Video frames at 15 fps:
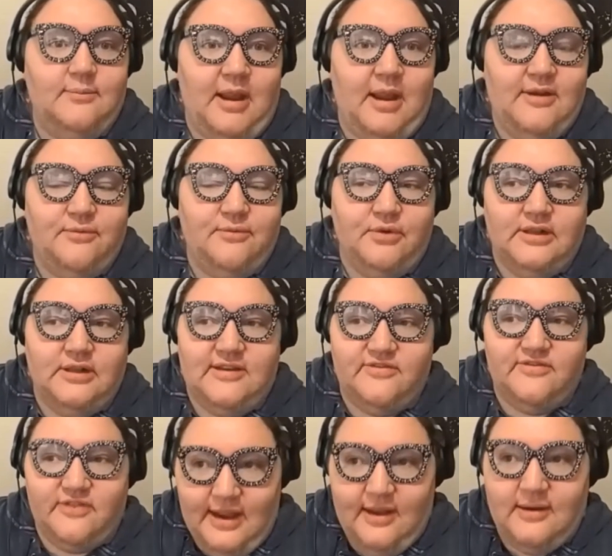pain relief,
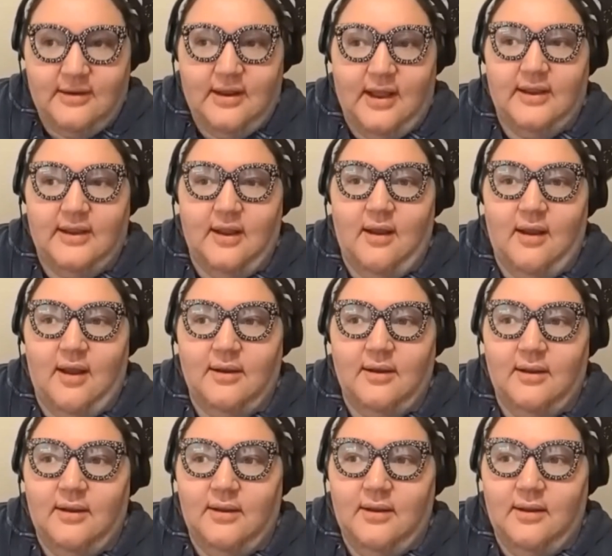and I got
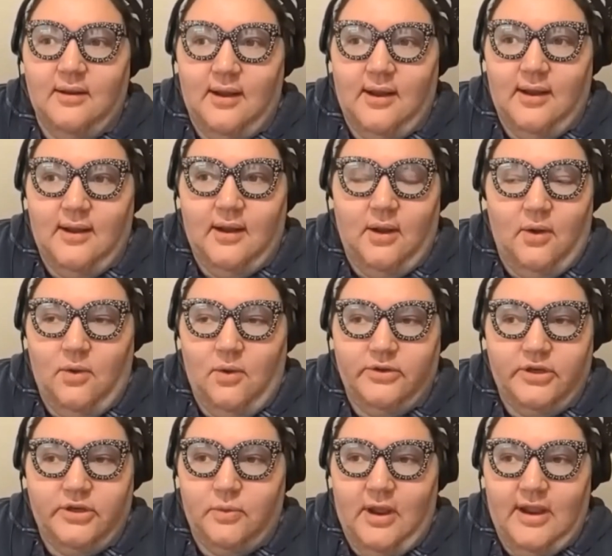a whole
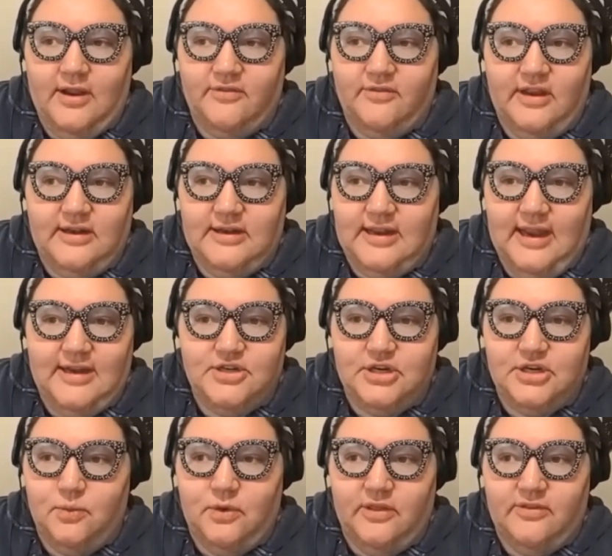new way of
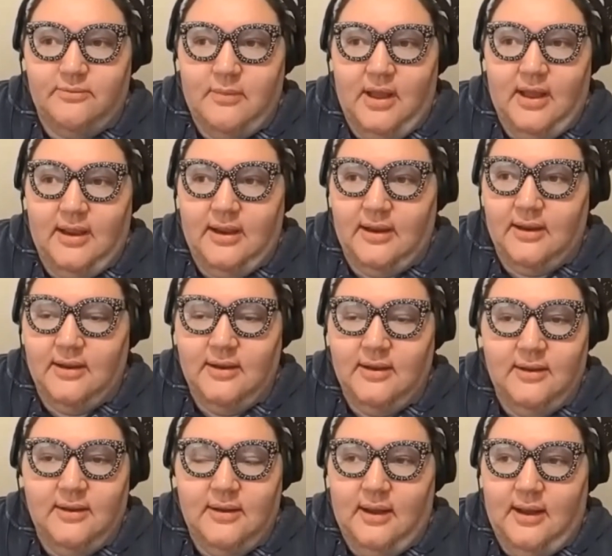engaging with my
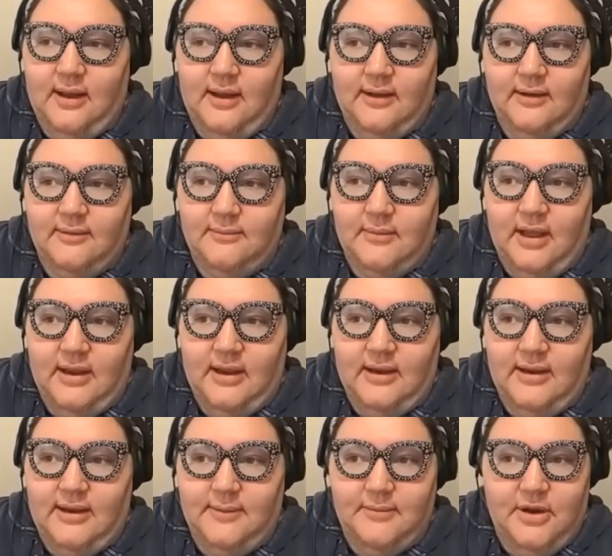my
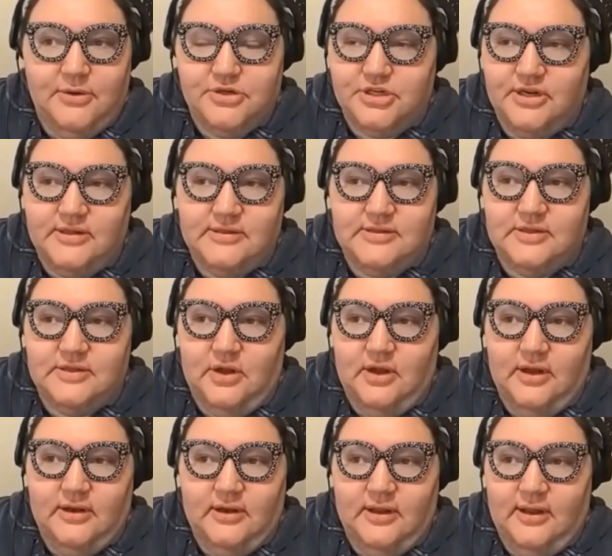emotions
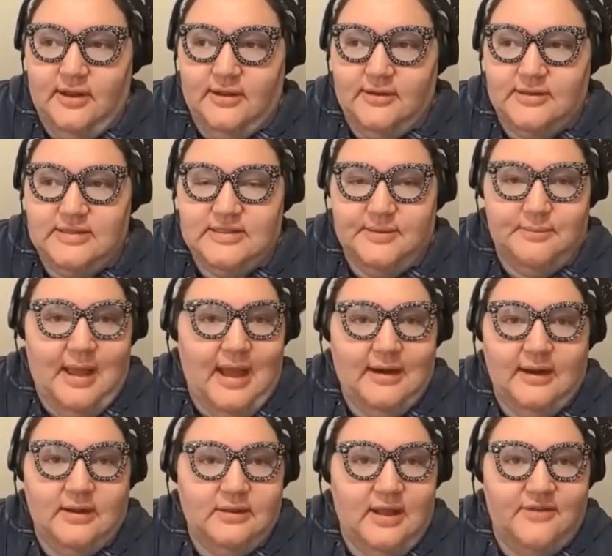on a
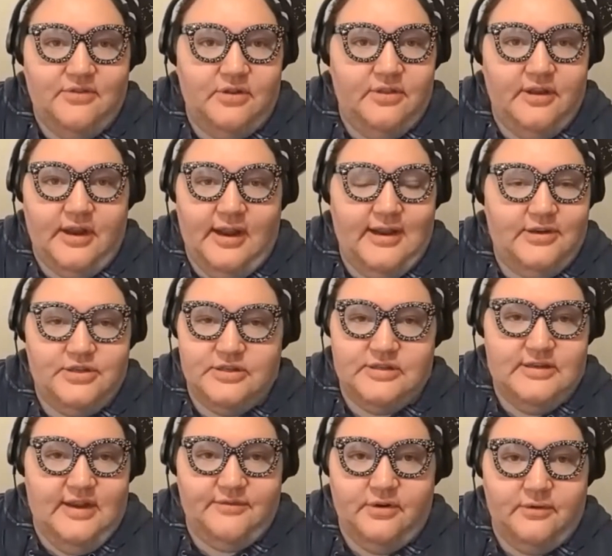somatic level that I had just
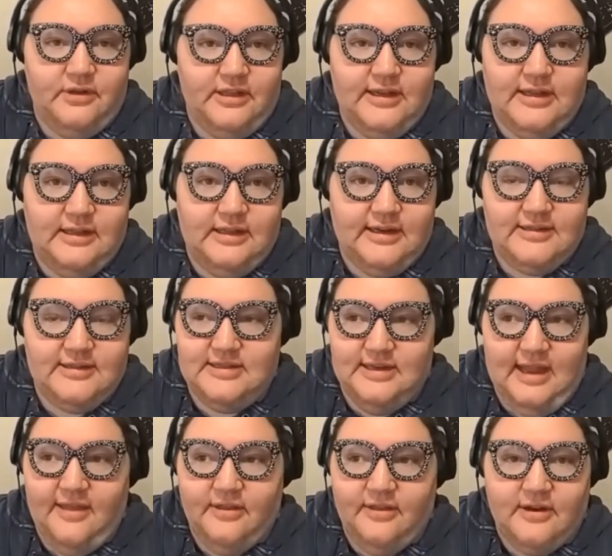never really clicked
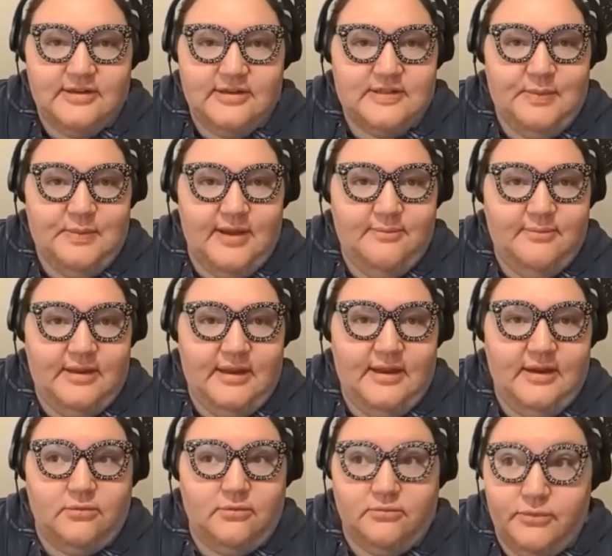together, despite being
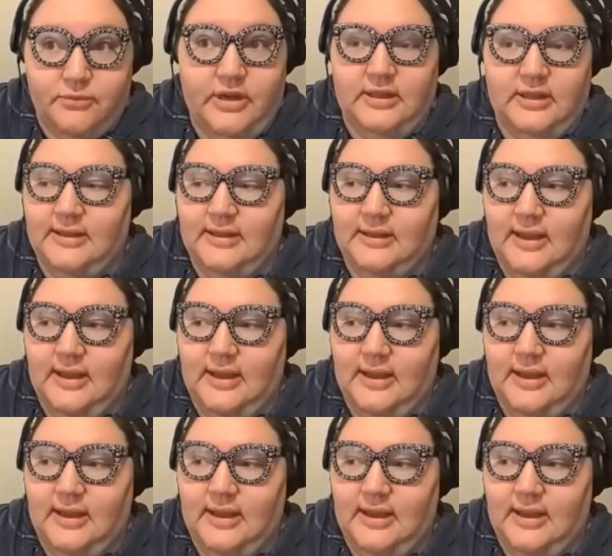a really